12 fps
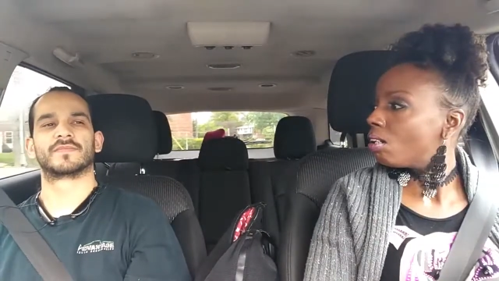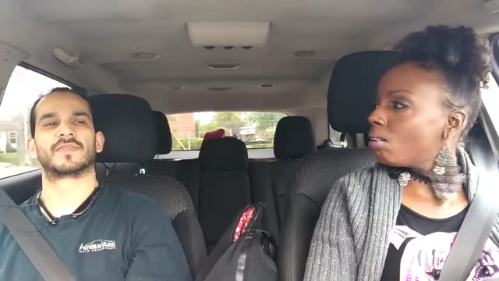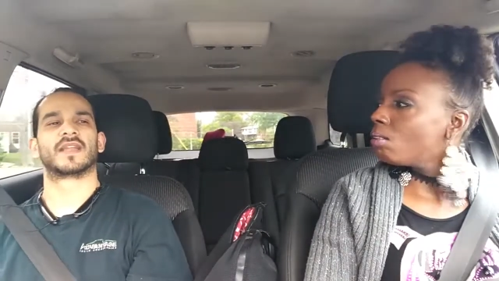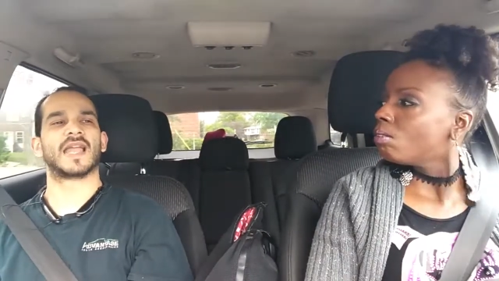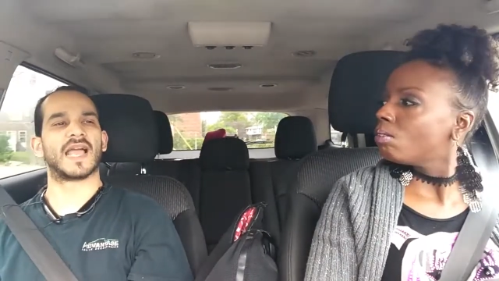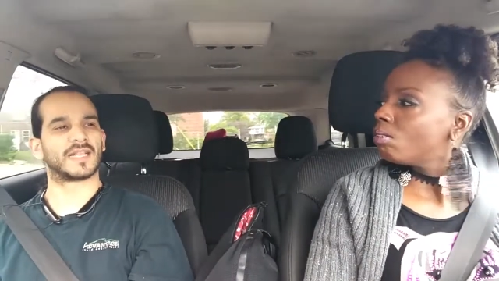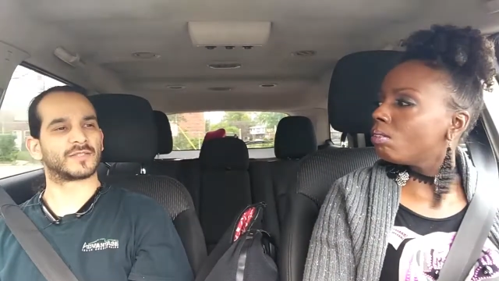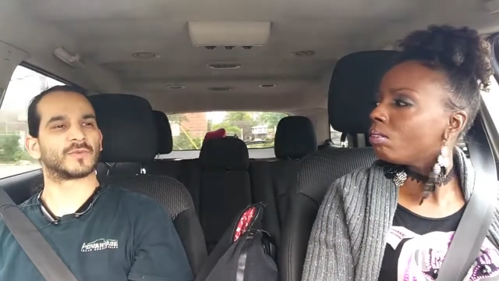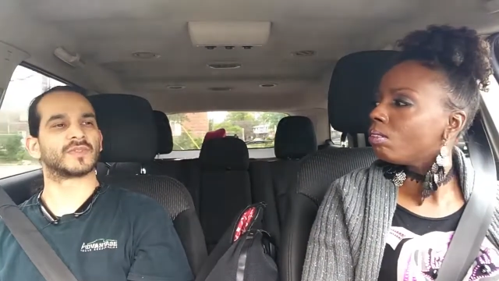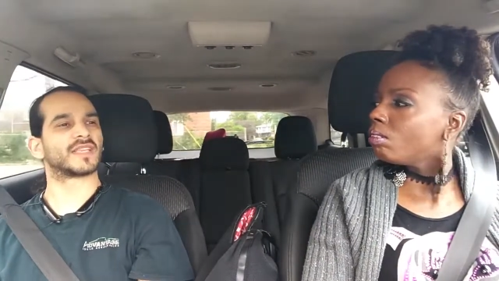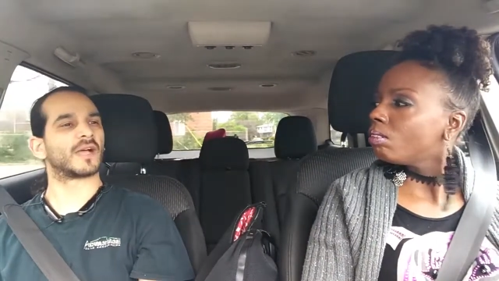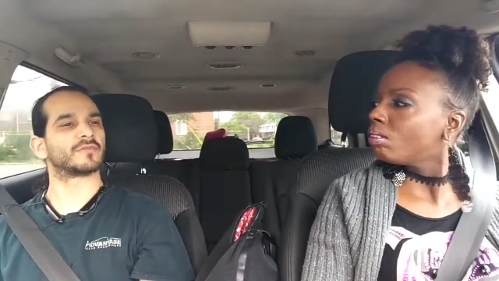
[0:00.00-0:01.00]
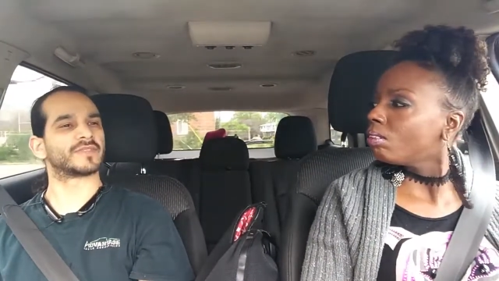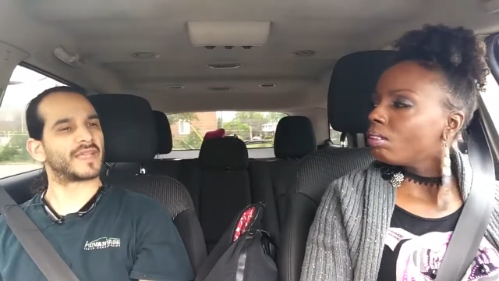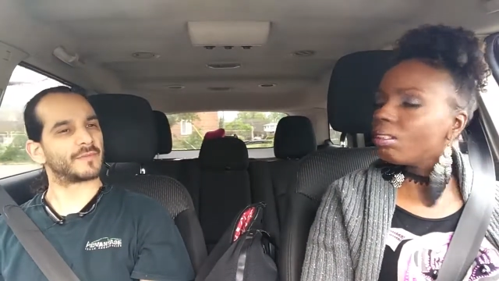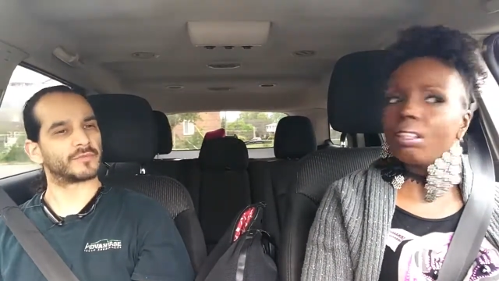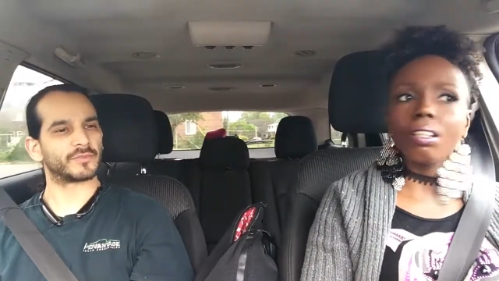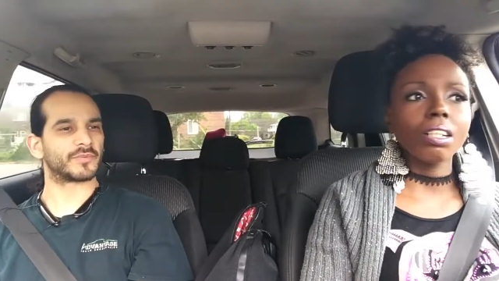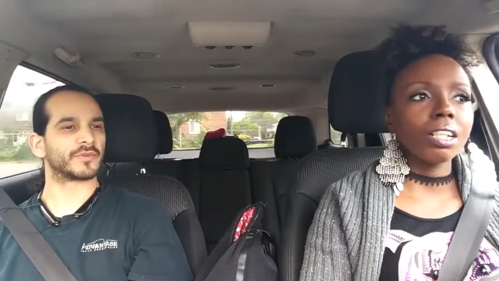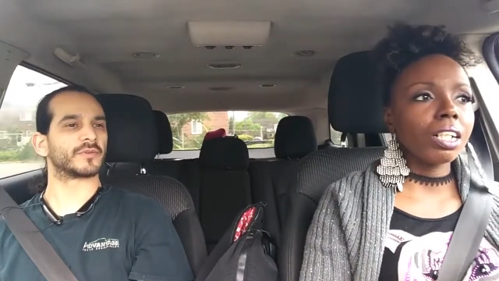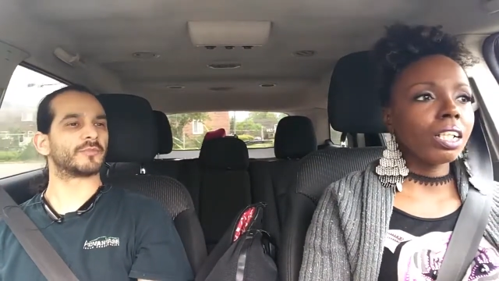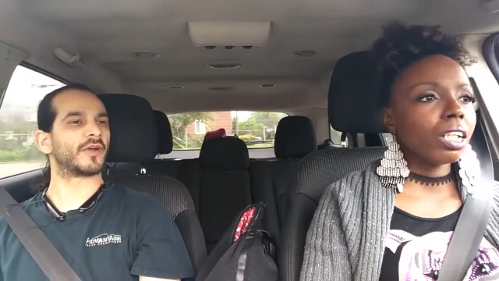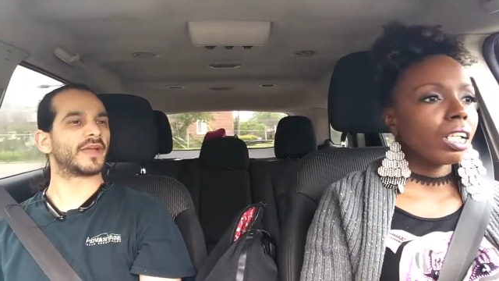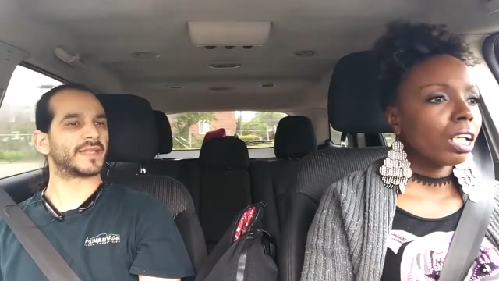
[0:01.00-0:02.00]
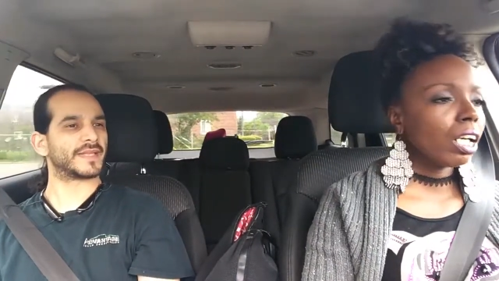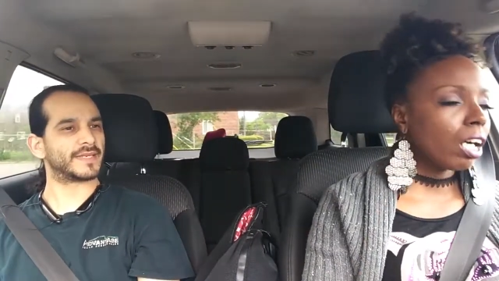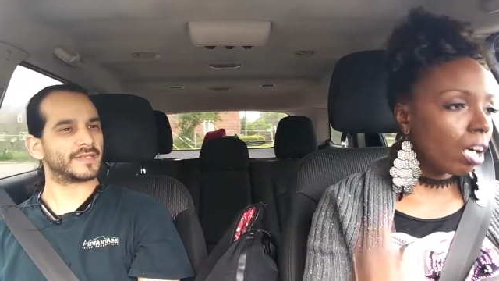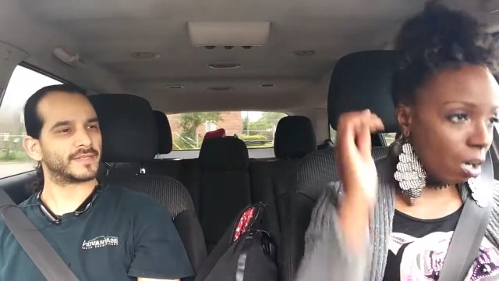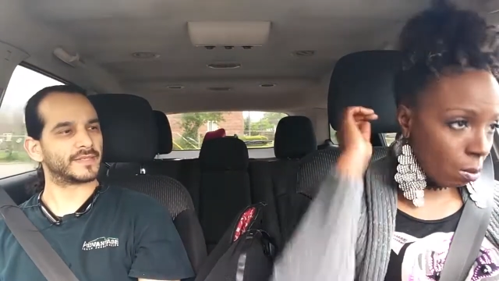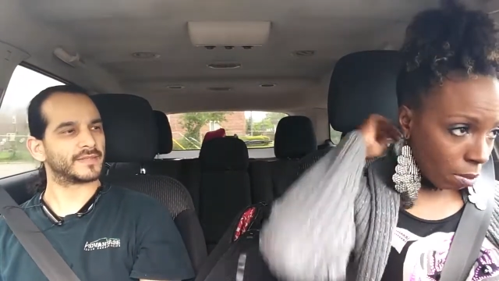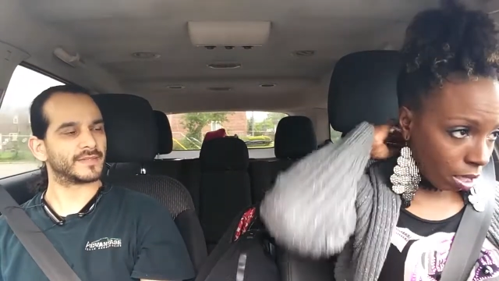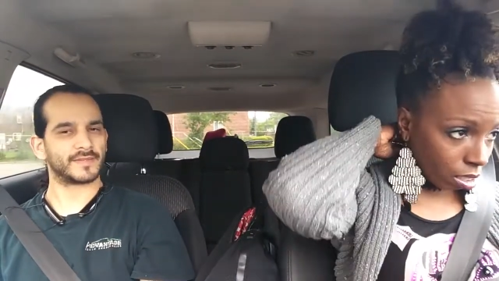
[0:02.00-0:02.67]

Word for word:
Speaker 1: The last ones I was able to put them right in. Oh my